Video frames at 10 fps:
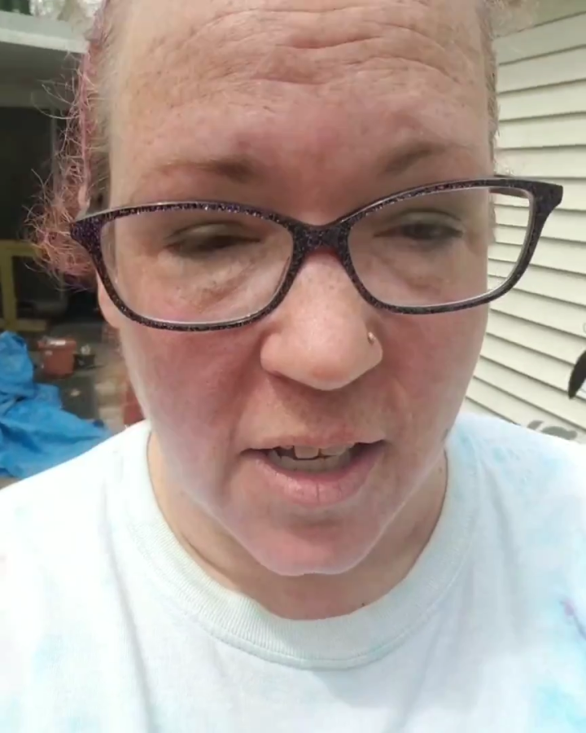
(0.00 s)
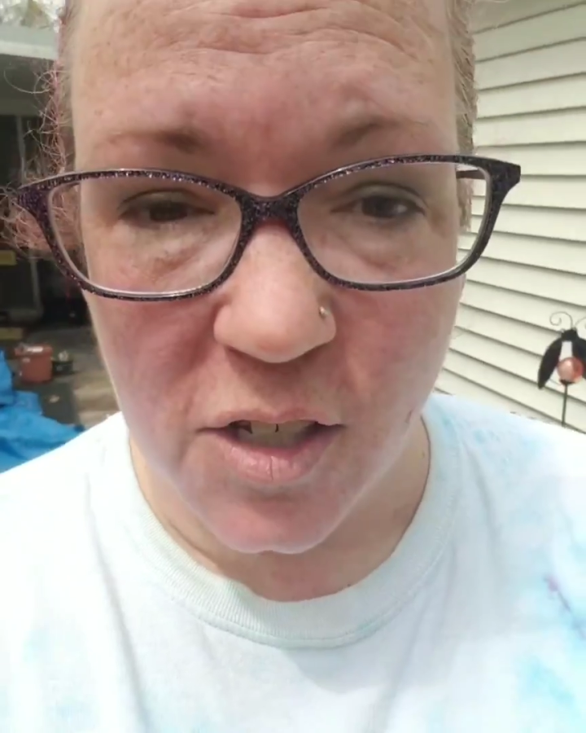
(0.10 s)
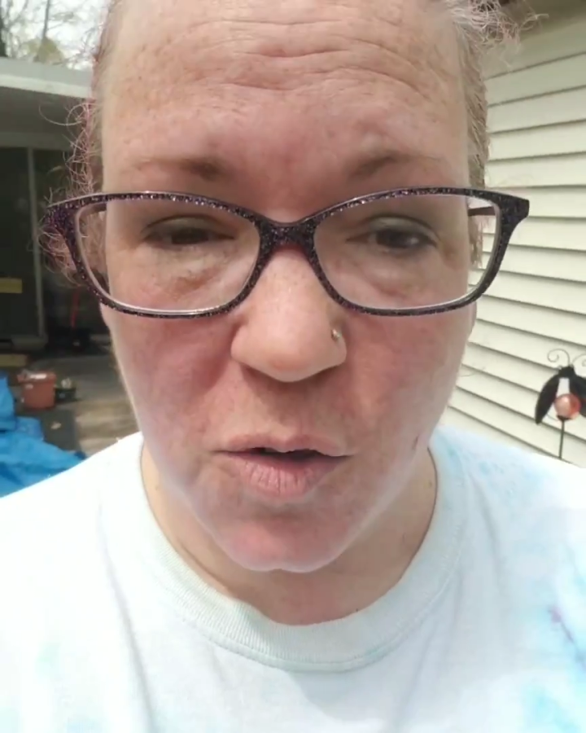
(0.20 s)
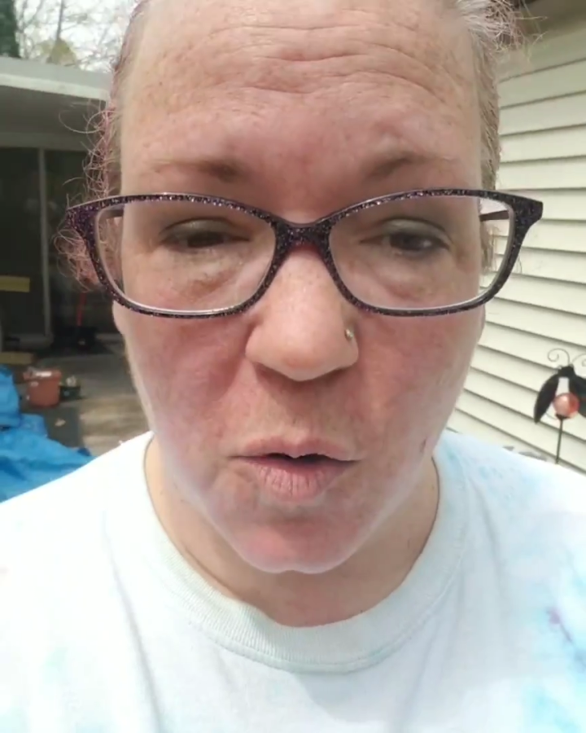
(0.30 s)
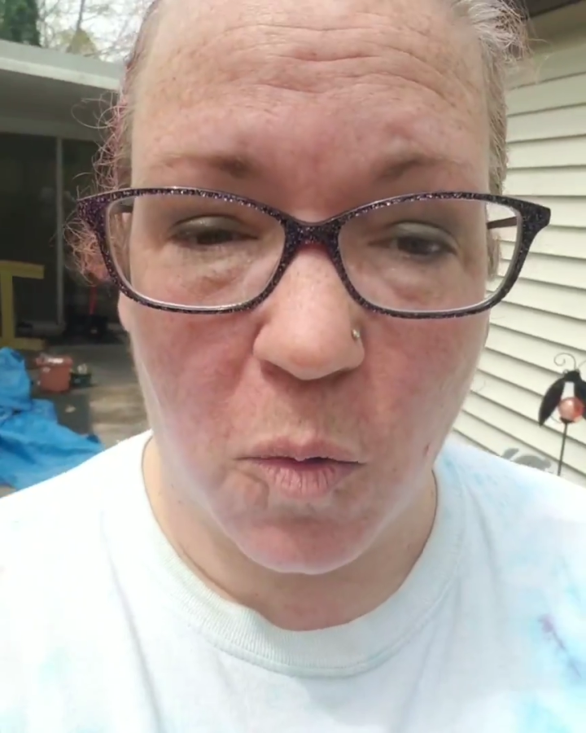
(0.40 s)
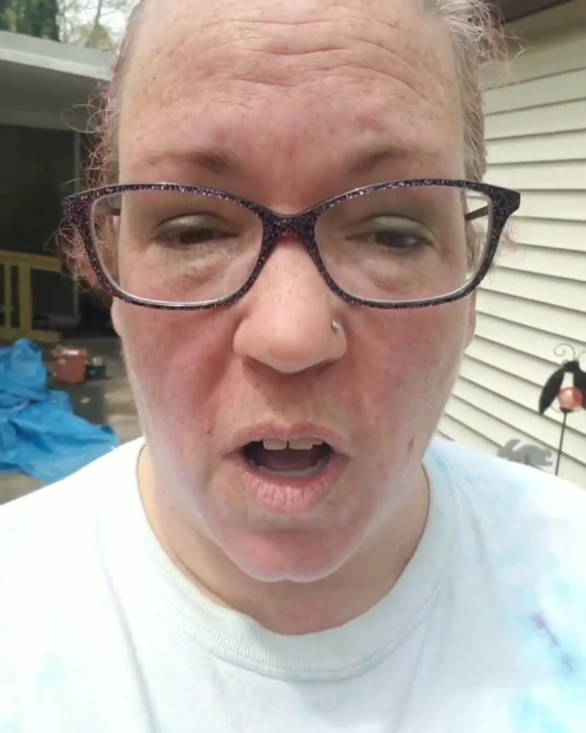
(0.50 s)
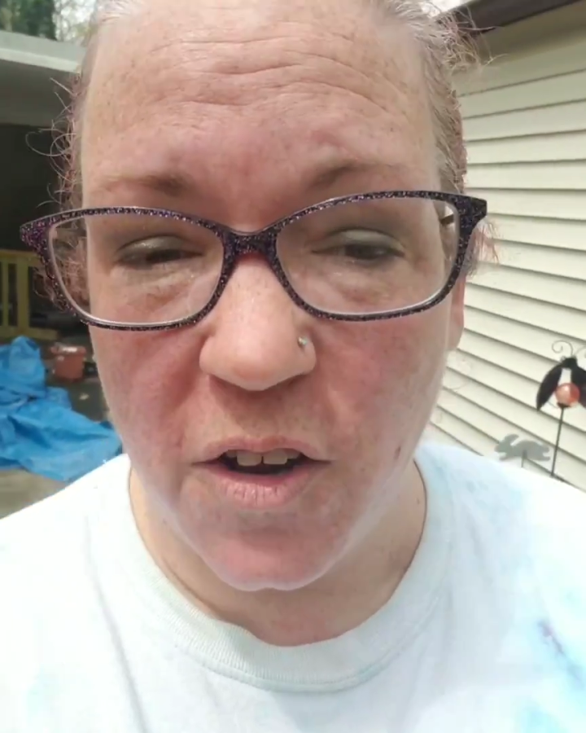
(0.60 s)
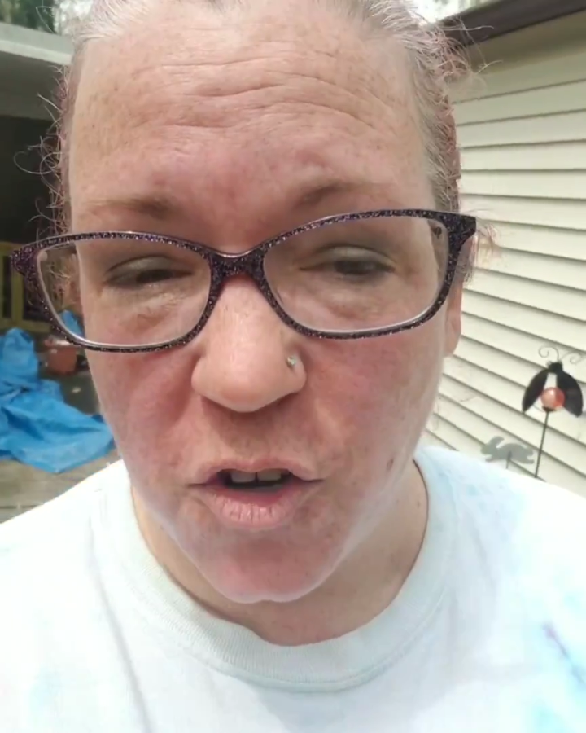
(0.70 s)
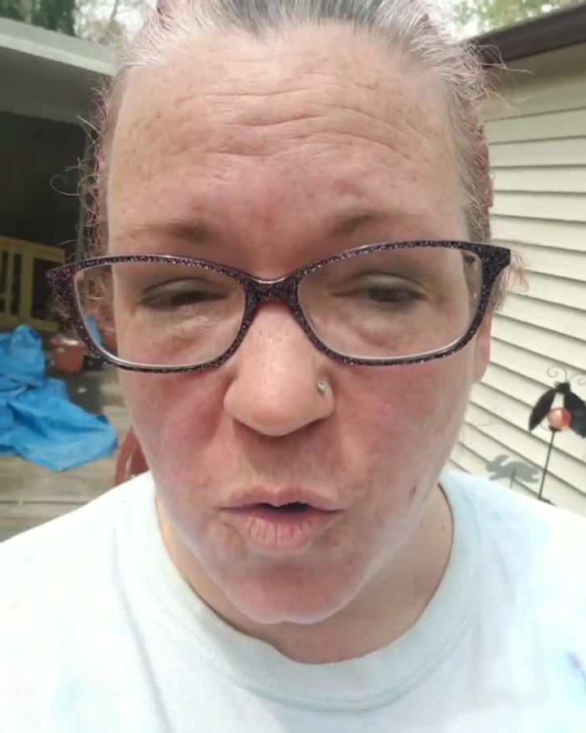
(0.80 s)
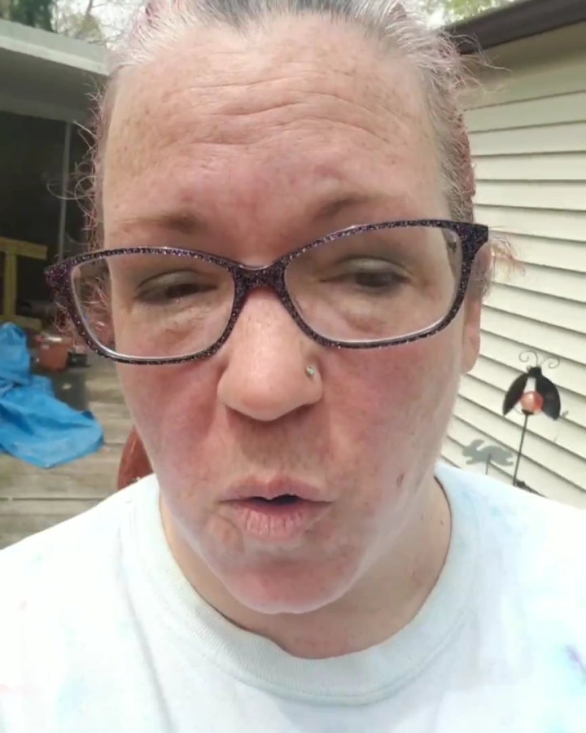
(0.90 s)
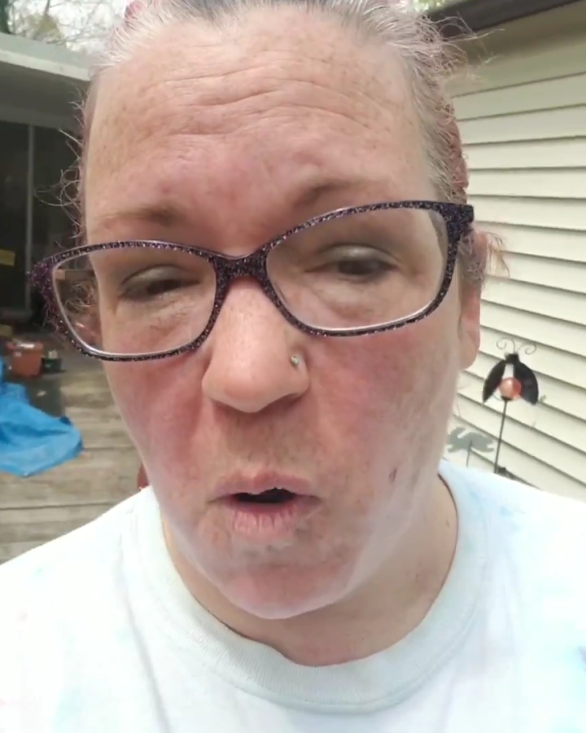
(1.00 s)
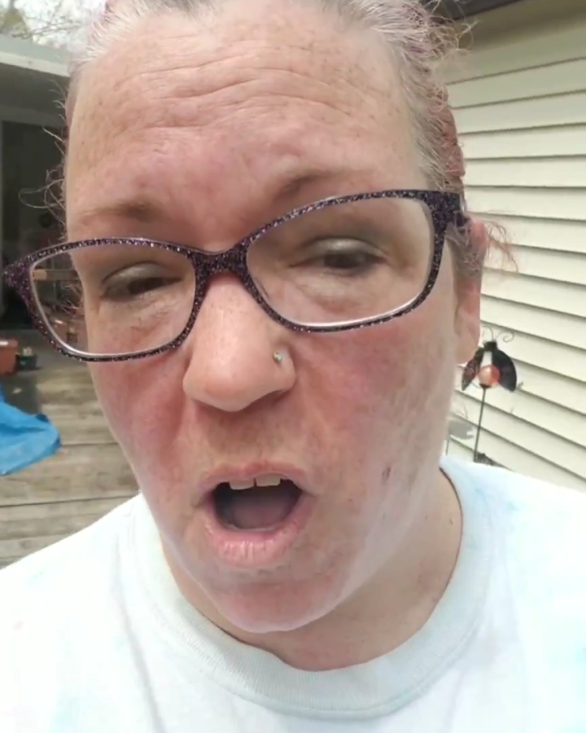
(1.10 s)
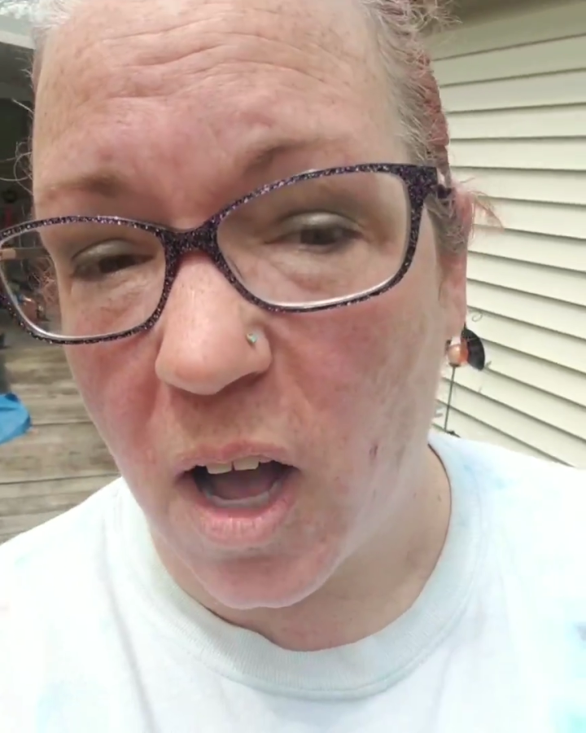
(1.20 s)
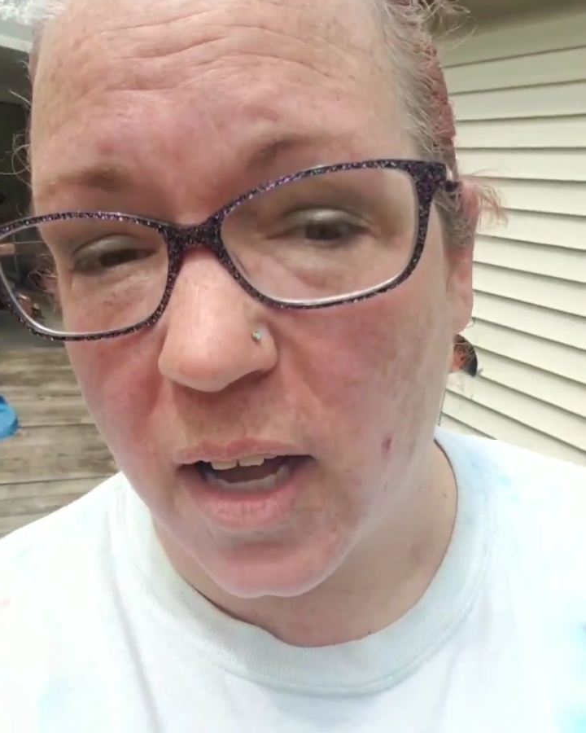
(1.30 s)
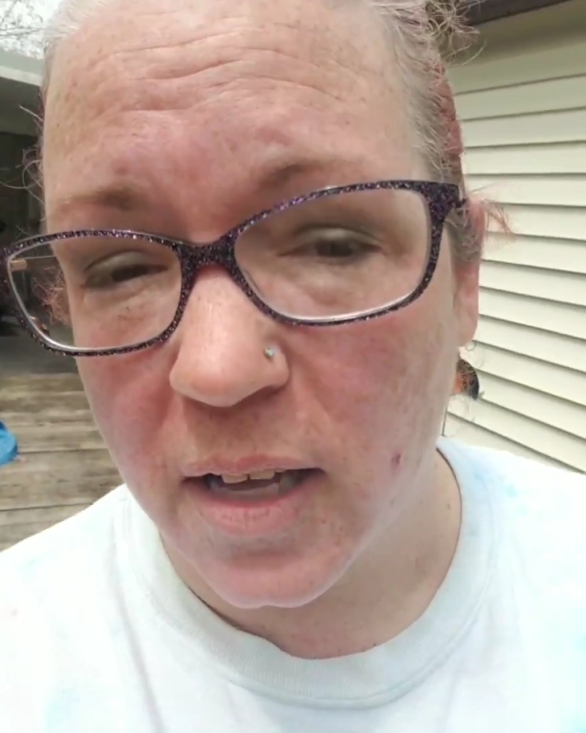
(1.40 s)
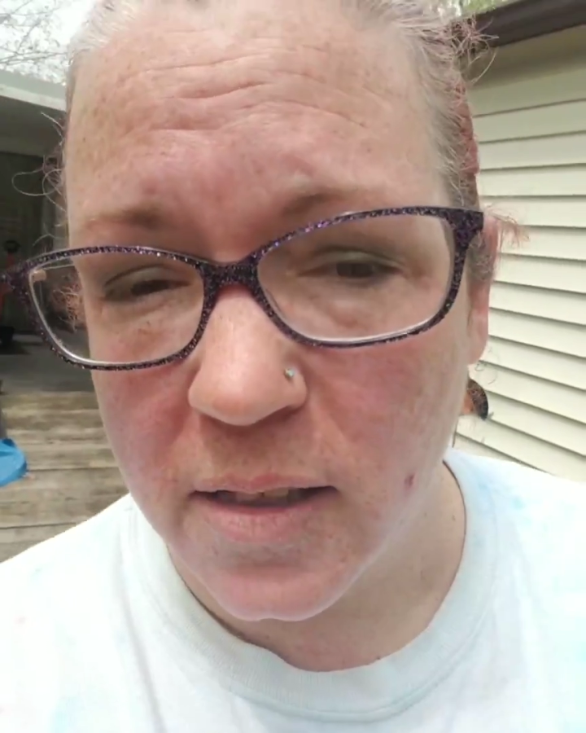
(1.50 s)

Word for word: do a run, do a walk.